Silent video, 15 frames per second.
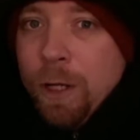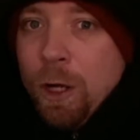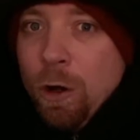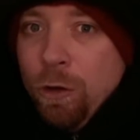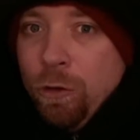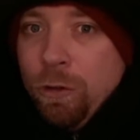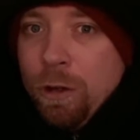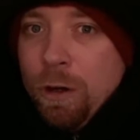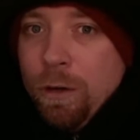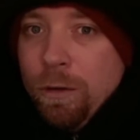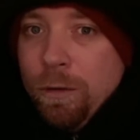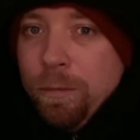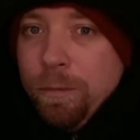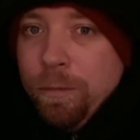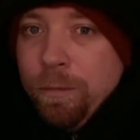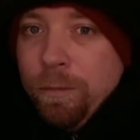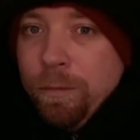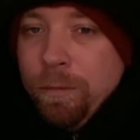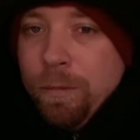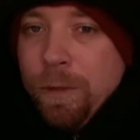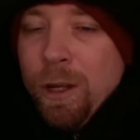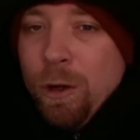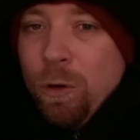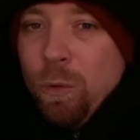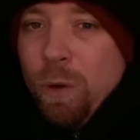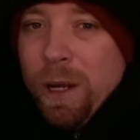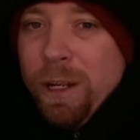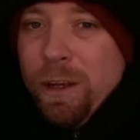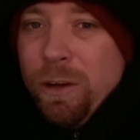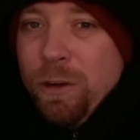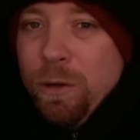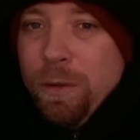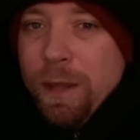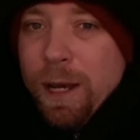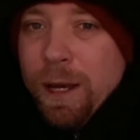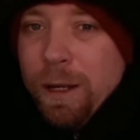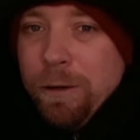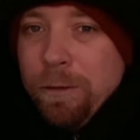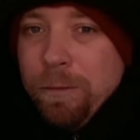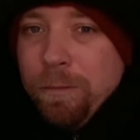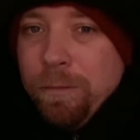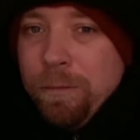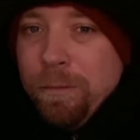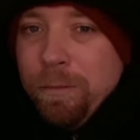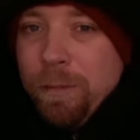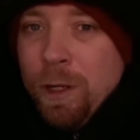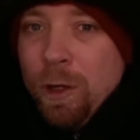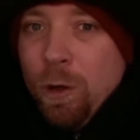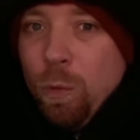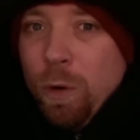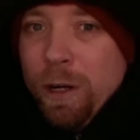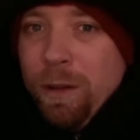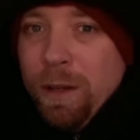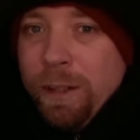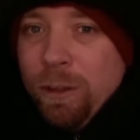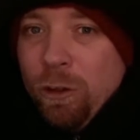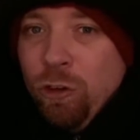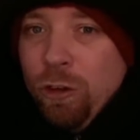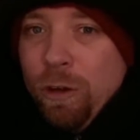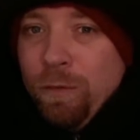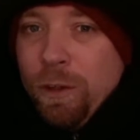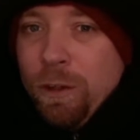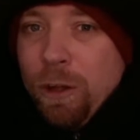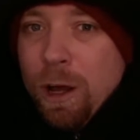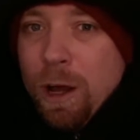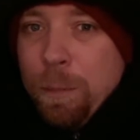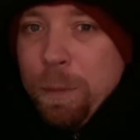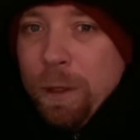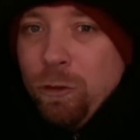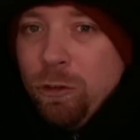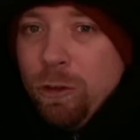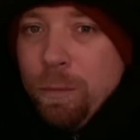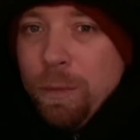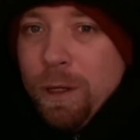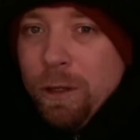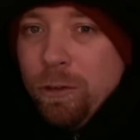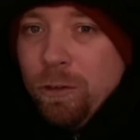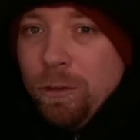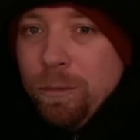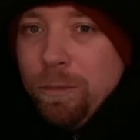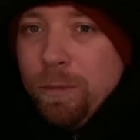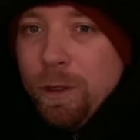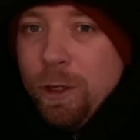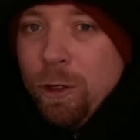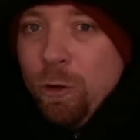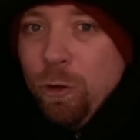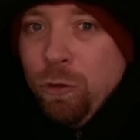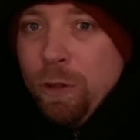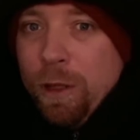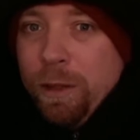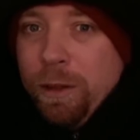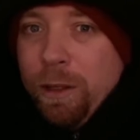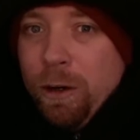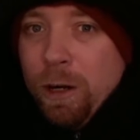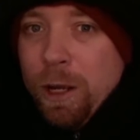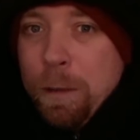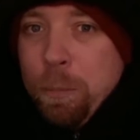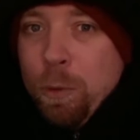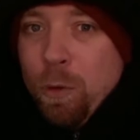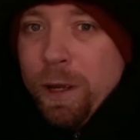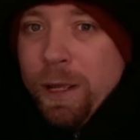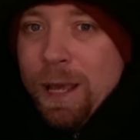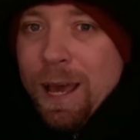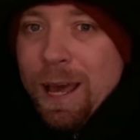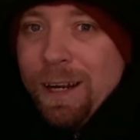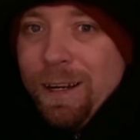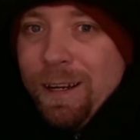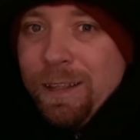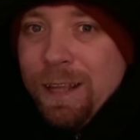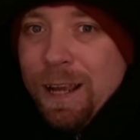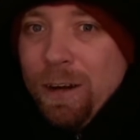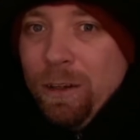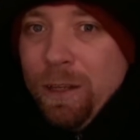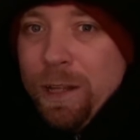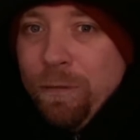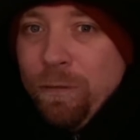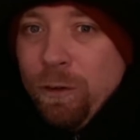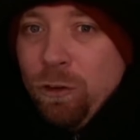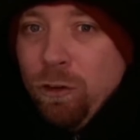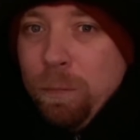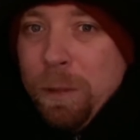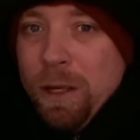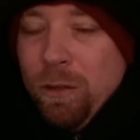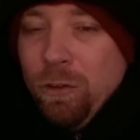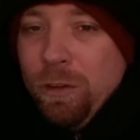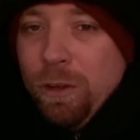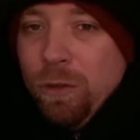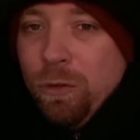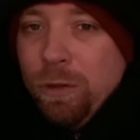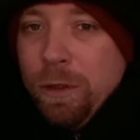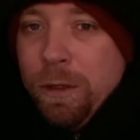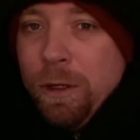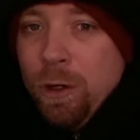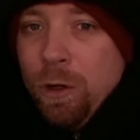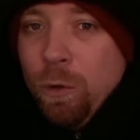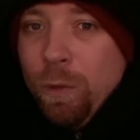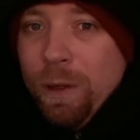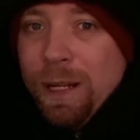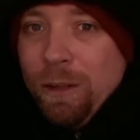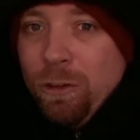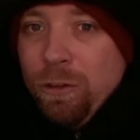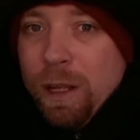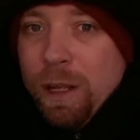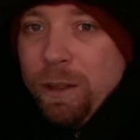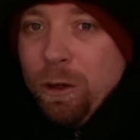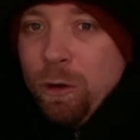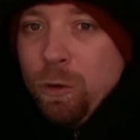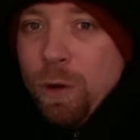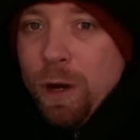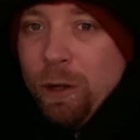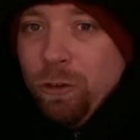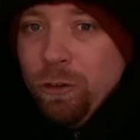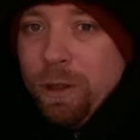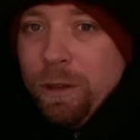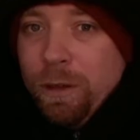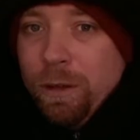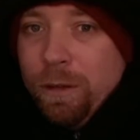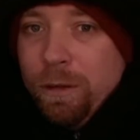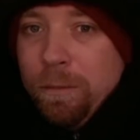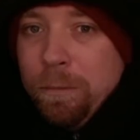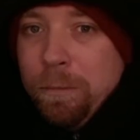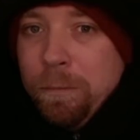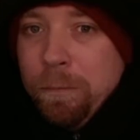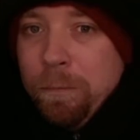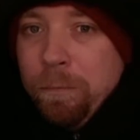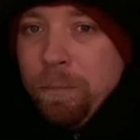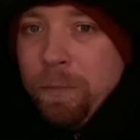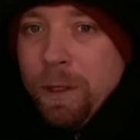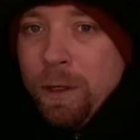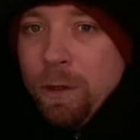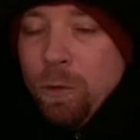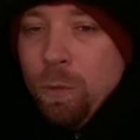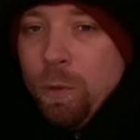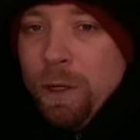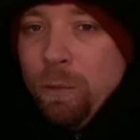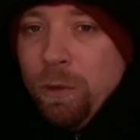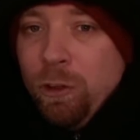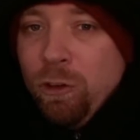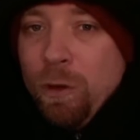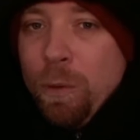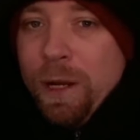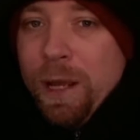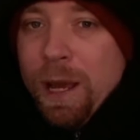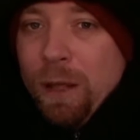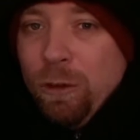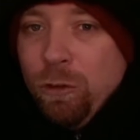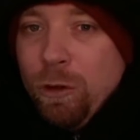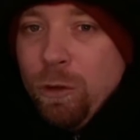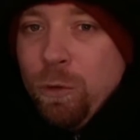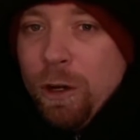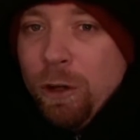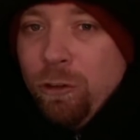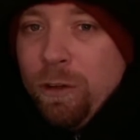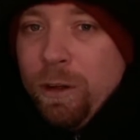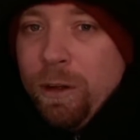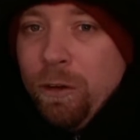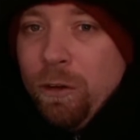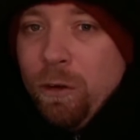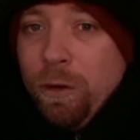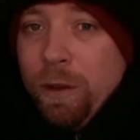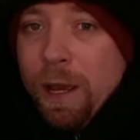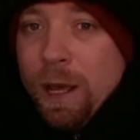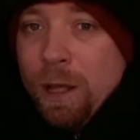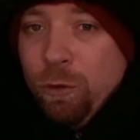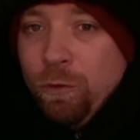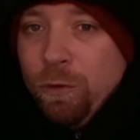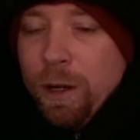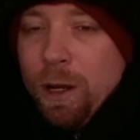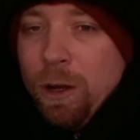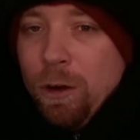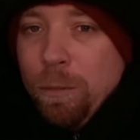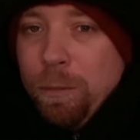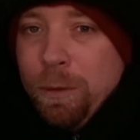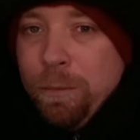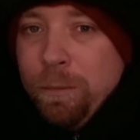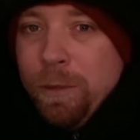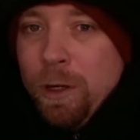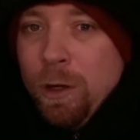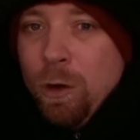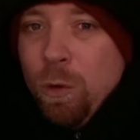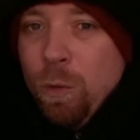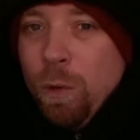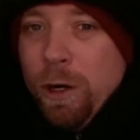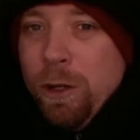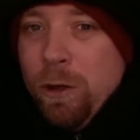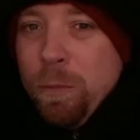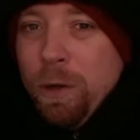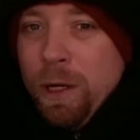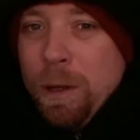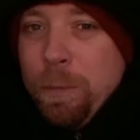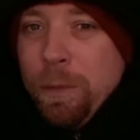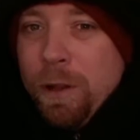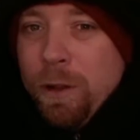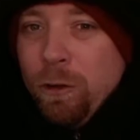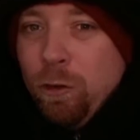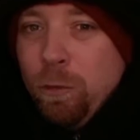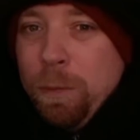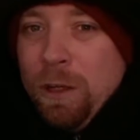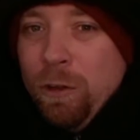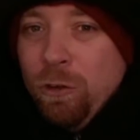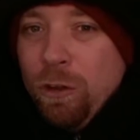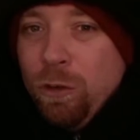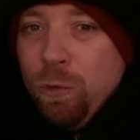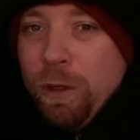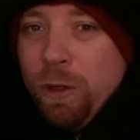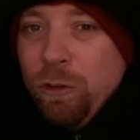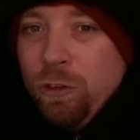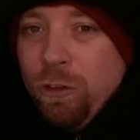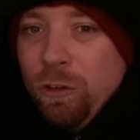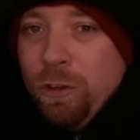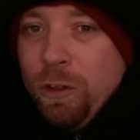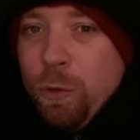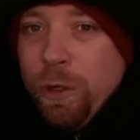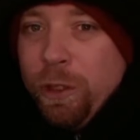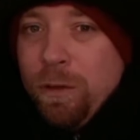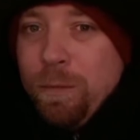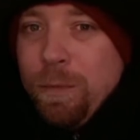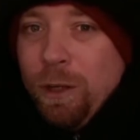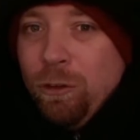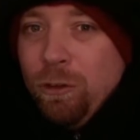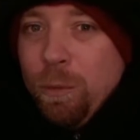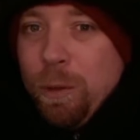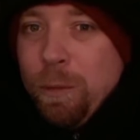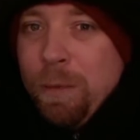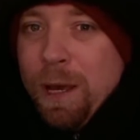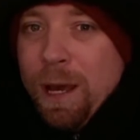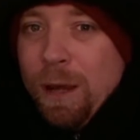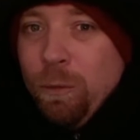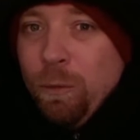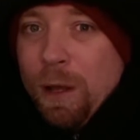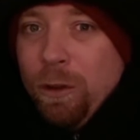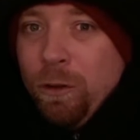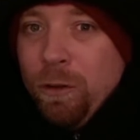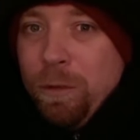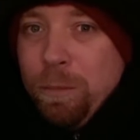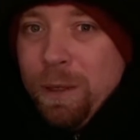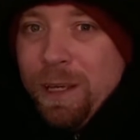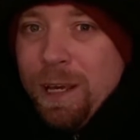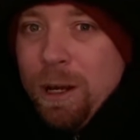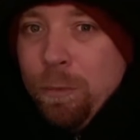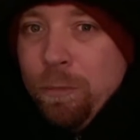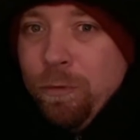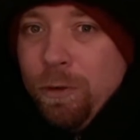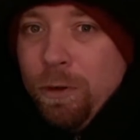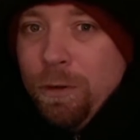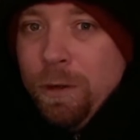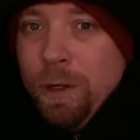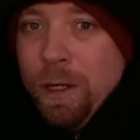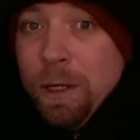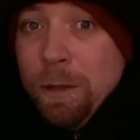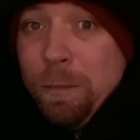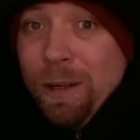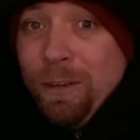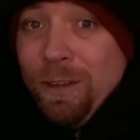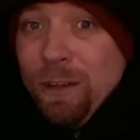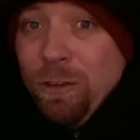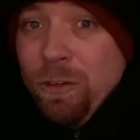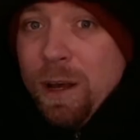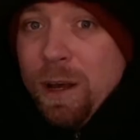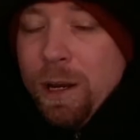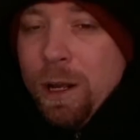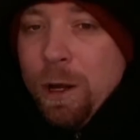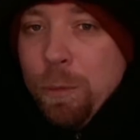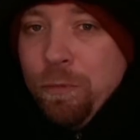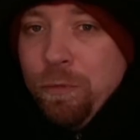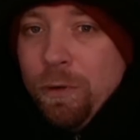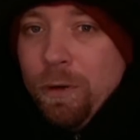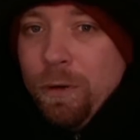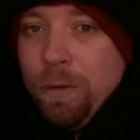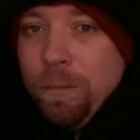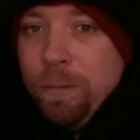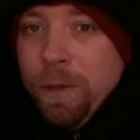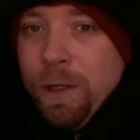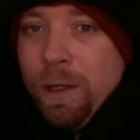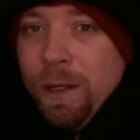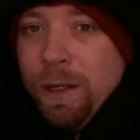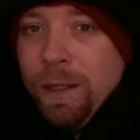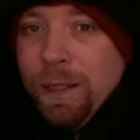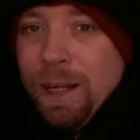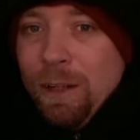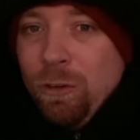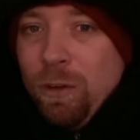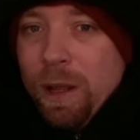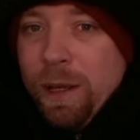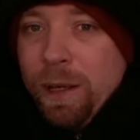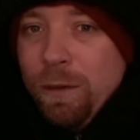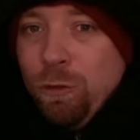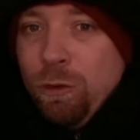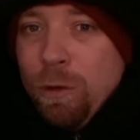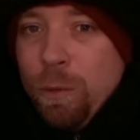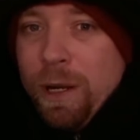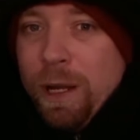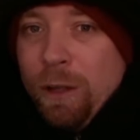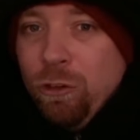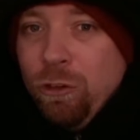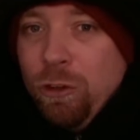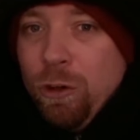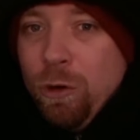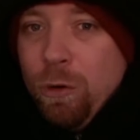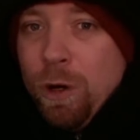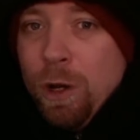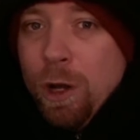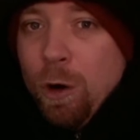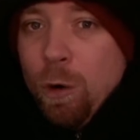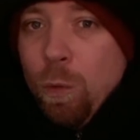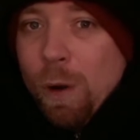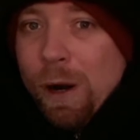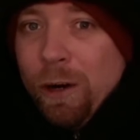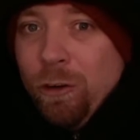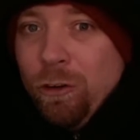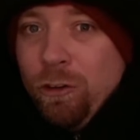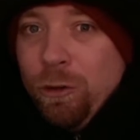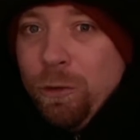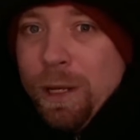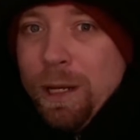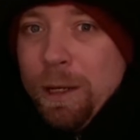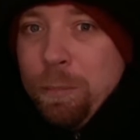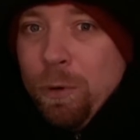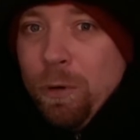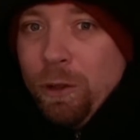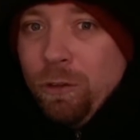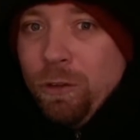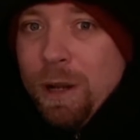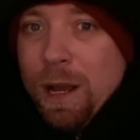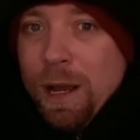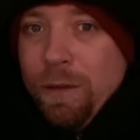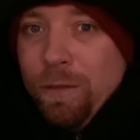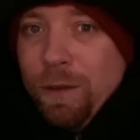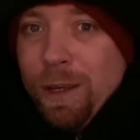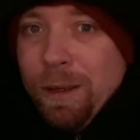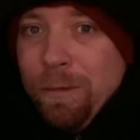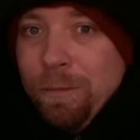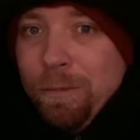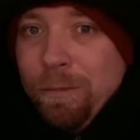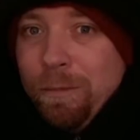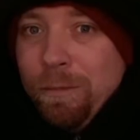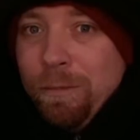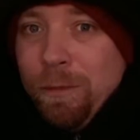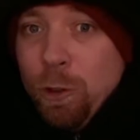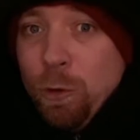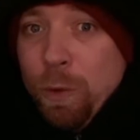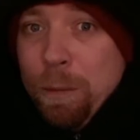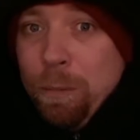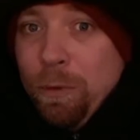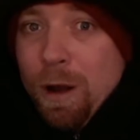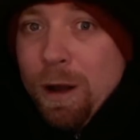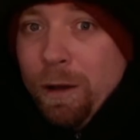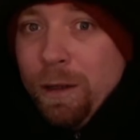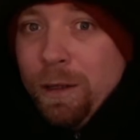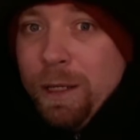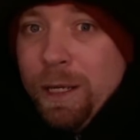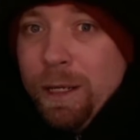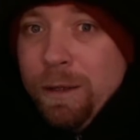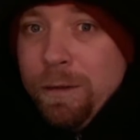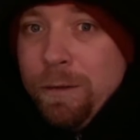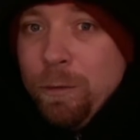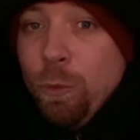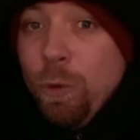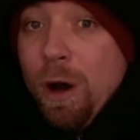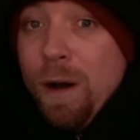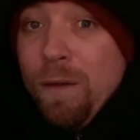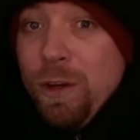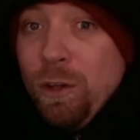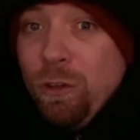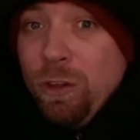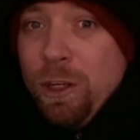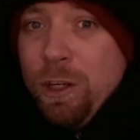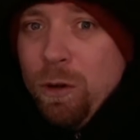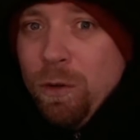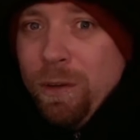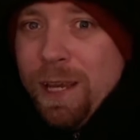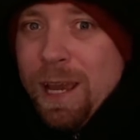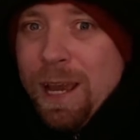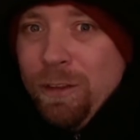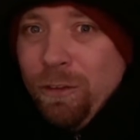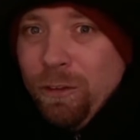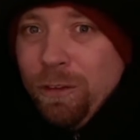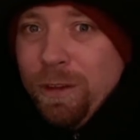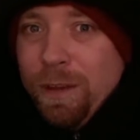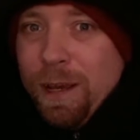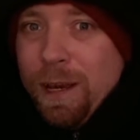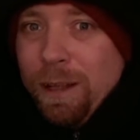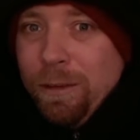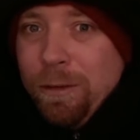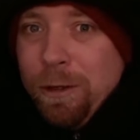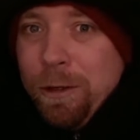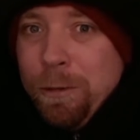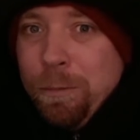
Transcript: Also, why do you do that? Why do you like to shift the topic so much? You'll sit there and point at an entirely different species when that's not the question. When someone asks a question or they ask for help, why bring up another species when it's just going to make someone mad rather than be helpful? Because that's not helpful. That's like if someone asked you, why aren't you eating poison ivy? You eat broccoli. Well, obviously you know the answer to that.